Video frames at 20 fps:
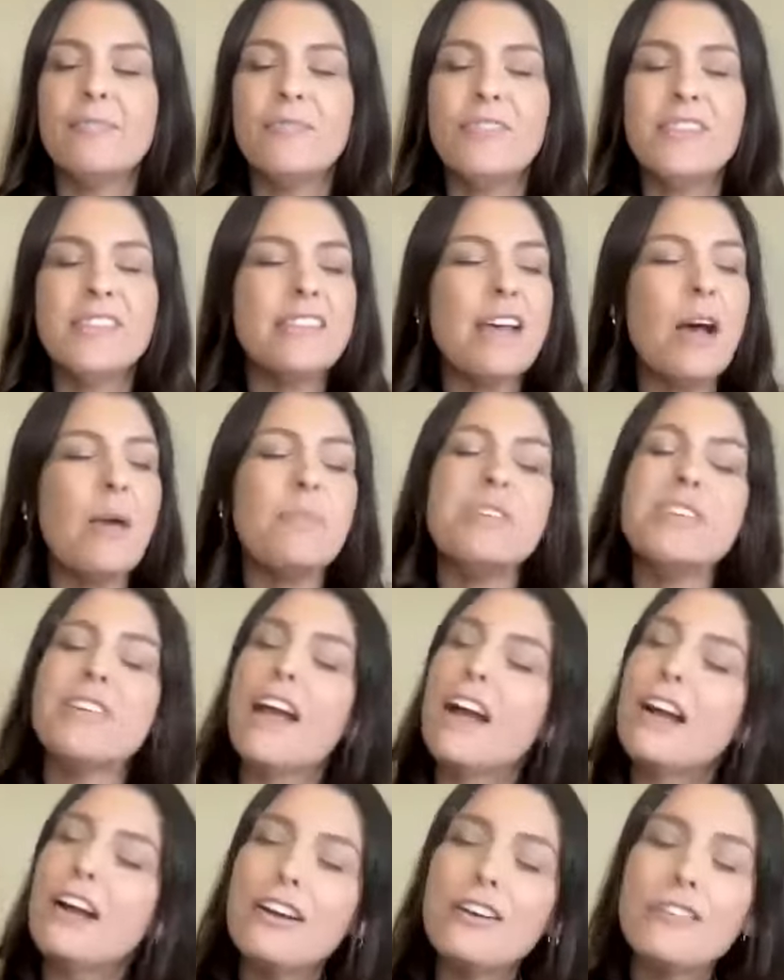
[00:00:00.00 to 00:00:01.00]
some
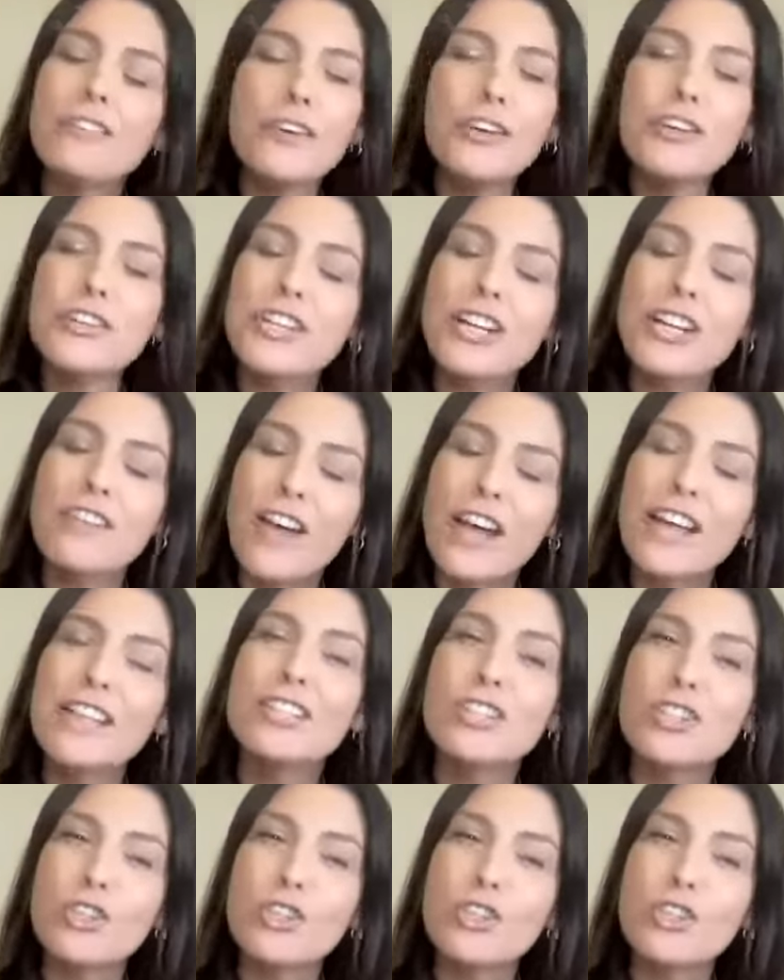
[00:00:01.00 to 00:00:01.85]
younger version of us